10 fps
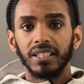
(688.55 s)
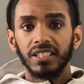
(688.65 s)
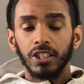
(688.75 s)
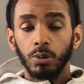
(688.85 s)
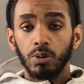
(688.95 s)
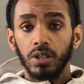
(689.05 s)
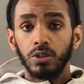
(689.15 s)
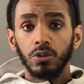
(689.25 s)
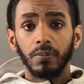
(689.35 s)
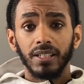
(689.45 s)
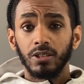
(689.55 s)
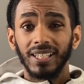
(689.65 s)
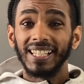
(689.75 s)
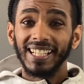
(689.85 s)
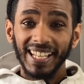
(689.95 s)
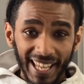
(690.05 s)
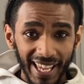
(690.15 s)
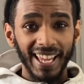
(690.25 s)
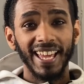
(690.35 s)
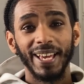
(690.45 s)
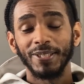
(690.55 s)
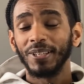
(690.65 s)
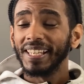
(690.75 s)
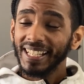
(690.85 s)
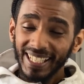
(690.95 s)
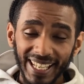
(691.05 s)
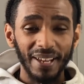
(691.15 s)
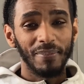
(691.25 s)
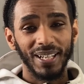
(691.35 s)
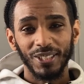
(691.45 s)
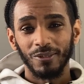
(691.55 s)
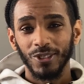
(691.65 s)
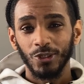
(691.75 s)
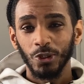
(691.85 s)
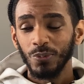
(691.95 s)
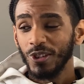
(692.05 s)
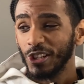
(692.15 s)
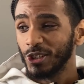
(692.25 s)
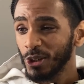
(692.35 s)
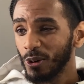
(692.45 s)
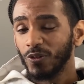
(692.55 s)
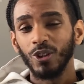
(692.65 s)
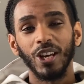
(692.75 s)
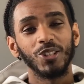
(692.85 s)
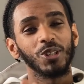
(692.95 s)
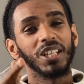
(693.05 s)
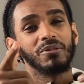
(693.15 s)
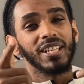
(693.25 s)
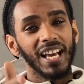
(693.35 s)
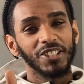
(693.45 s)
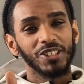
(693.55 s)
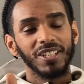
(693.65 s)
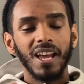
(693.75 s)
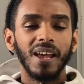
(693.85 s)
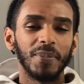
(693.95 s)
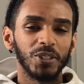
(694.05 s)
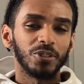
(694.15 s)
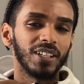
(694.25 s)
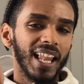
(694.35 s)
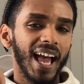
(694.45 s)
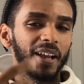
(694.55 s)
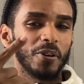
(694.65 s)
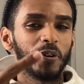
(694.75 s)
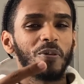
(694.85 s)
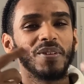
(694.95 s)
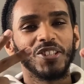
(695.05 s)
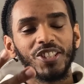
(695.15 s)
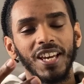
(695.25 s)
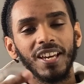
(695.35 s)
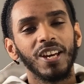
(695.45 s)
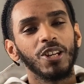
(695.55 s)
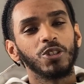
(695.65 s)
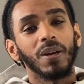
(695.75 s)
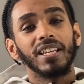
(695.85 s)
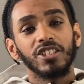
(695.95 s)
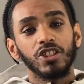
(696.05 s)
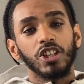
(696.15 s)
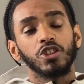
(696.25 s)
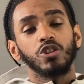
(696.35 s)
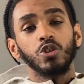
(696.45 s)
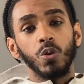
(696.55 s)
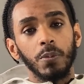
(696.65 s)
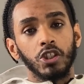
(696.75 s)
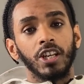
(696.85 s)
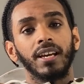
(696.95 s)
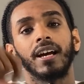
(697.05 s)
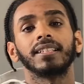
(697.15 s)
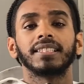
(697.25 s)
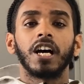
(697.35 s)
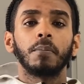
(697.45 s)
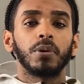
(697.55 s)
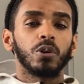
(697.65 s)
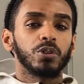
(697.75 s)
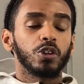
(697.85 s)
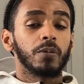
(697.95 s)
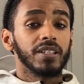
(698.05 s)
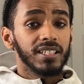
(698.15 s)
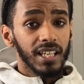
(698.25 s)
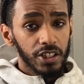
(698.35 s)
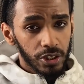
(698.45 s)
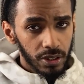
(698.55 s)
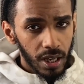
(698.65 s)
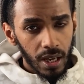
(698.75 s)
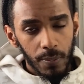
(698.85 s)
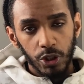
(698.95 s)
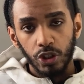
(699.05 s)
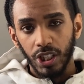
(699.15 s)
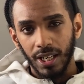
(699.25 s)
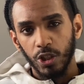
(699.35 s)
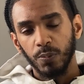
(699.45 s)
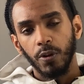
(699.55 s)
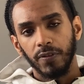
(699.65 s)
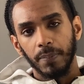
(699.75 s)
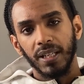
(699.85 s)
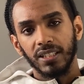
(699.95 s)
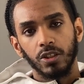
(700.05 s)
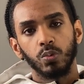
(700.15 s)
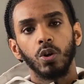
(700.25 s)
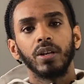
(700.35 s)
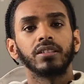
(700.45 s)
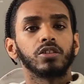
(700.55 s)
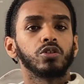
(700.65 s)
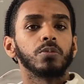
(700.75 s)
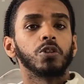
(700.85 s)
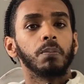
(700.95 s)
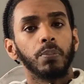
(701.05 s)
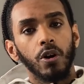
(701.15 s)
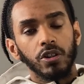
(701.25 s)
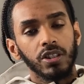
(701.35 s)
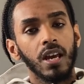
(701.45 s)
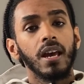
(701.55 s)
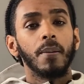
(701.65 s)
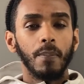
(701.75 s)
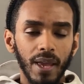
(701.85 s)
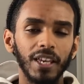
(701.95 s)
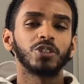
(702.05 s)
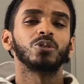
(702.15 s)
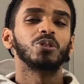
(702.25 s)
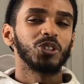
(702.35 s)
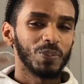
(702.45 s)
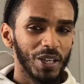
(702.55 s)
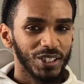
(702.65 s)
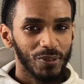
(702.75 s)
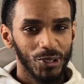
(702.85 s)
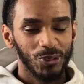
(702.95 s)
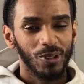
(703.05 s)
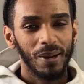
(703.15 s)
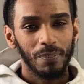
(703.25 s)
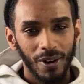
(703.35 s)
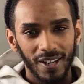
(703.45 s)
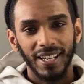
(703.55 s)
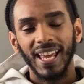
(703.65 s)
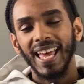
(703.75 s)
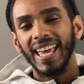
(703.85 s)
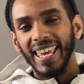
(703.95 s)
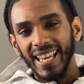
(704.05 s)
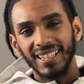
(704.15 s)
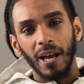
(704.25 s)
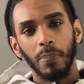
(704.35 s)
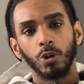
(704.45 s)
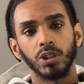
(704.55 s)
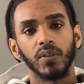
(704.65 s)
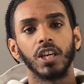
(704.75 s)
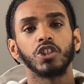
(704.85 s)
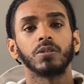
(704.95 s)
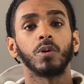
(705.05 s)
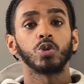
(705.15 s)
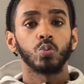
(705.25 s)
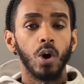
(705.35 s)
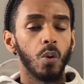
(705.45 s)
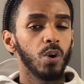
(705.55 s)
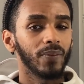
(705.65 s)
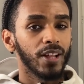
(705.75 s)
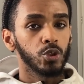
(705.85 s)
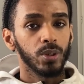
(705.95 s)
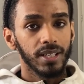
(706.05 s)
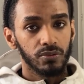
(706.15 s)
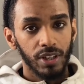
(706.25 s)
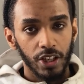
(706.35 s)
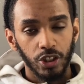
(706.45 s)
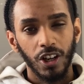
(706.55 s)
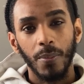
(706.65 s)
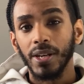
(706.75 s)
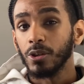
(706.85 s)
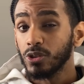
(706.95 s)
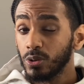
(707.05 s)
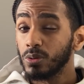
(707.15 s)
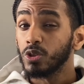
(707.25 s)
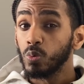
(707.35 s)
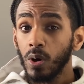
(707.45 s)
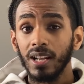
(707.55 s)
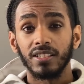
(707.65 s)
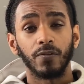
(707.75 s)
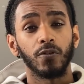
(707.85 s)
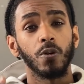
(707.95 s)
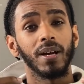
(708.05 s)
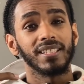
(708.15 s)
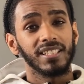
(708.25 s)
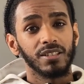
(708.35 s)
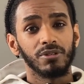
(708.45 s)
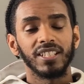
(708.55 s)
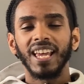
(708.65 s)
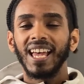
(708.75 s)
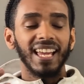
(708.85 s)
This year, 2022, man, is looking lit. It's looking lit, man, in terms of drill music. So if you enjoyed the reaction, make sure you like, comment, share. Drop any suggestions you want to check out down below in the comment section. Make sure you check out the Spotify playlist as well in the description box. Make sure you smash that red subscribe button. Hit that post notification bell as well. We'll have that Twin S reaction coming out soon, as well as a throwback series.